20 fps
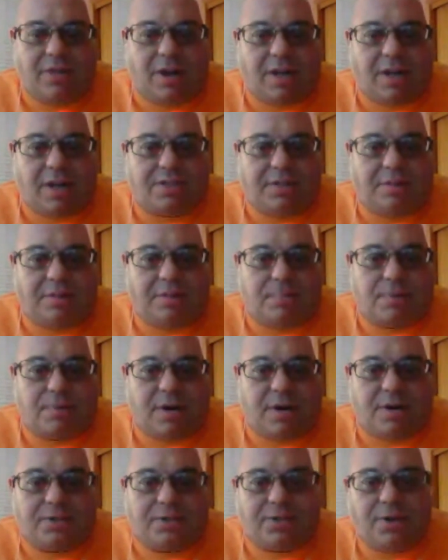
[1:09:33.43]
prayers go
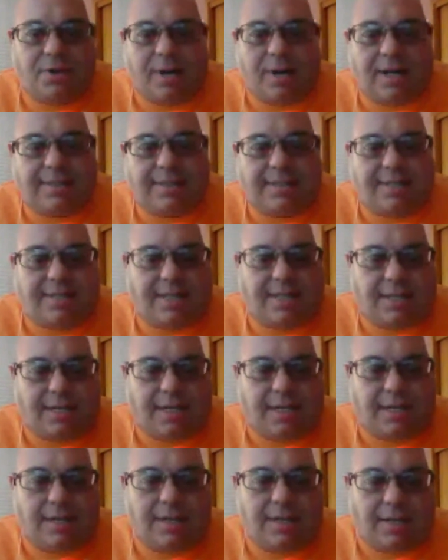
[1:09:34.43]
out to Tina
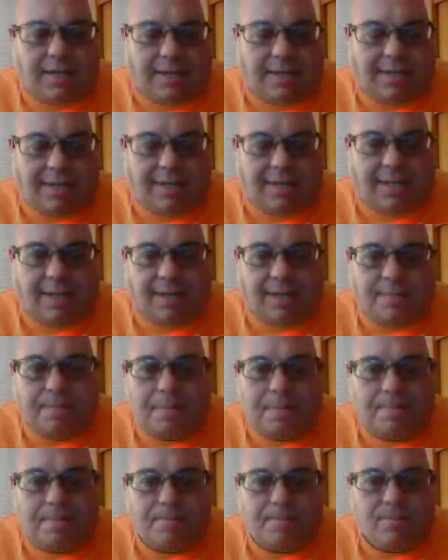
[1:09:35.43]
and Lita.
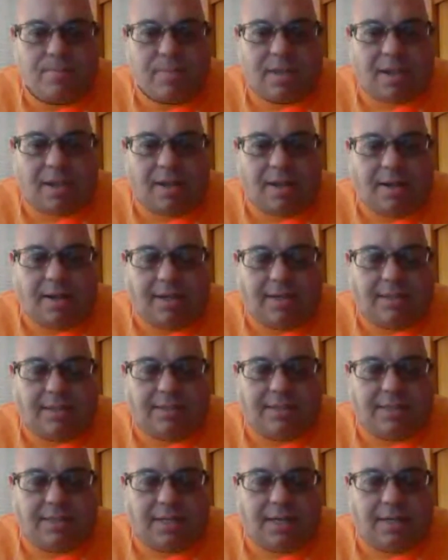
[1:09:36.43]
And
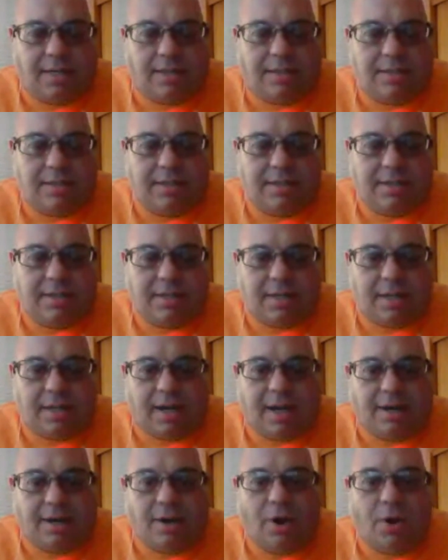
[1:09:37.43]
I
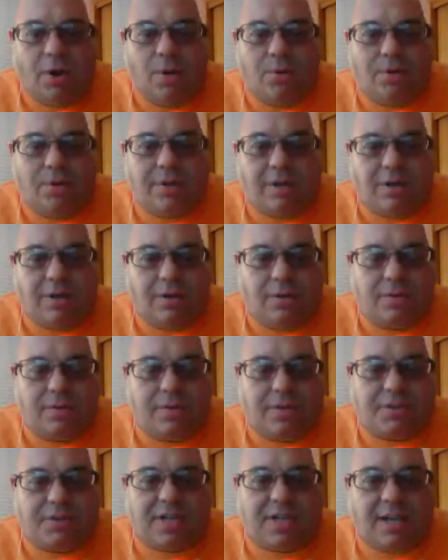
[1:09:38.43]
know,
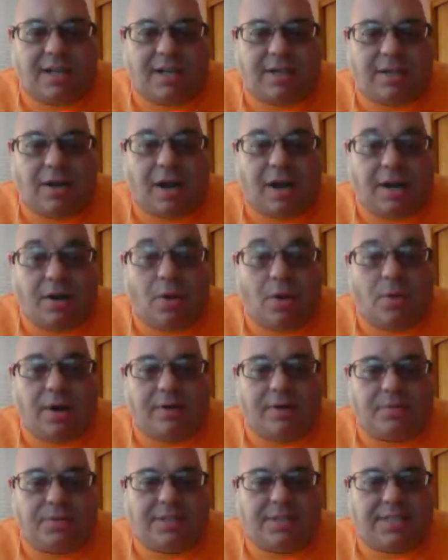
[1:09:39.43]
I know what everyone
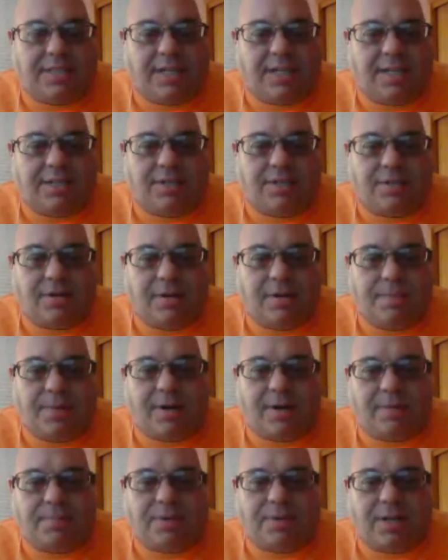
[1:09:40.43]
says, you're in a better
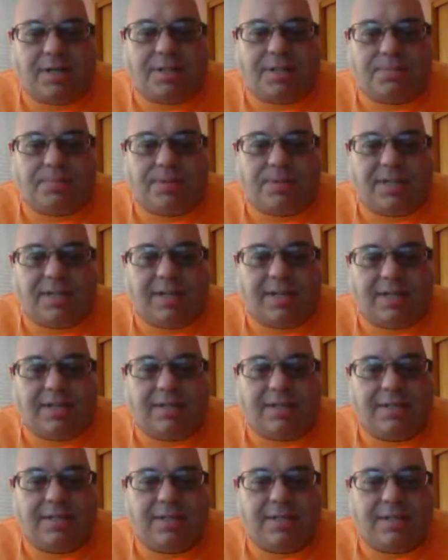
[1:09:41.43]
place, but
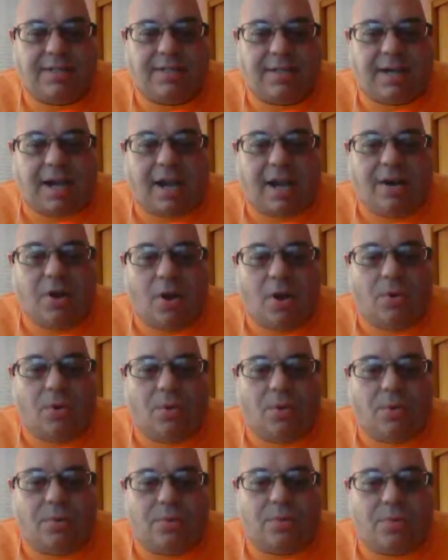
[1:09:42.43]
I know
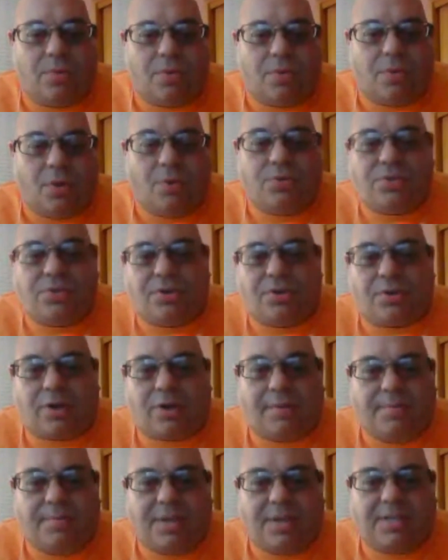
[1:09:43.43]
those who are going
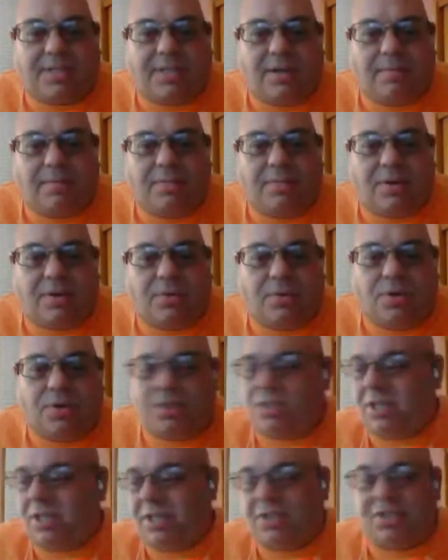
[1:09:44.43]
to miss them wish he
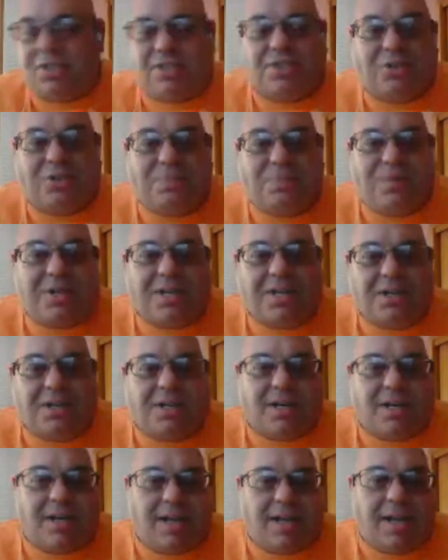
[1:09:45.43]
could still be here
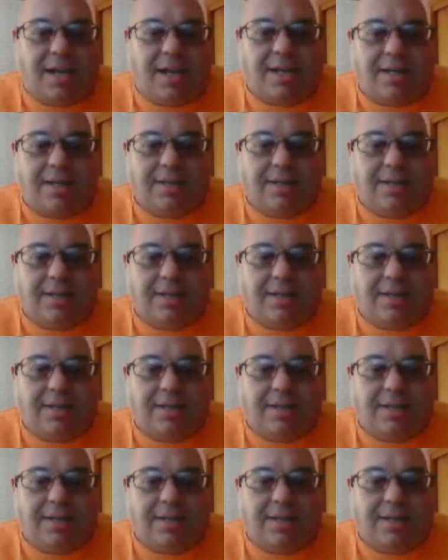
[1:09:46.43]
today. And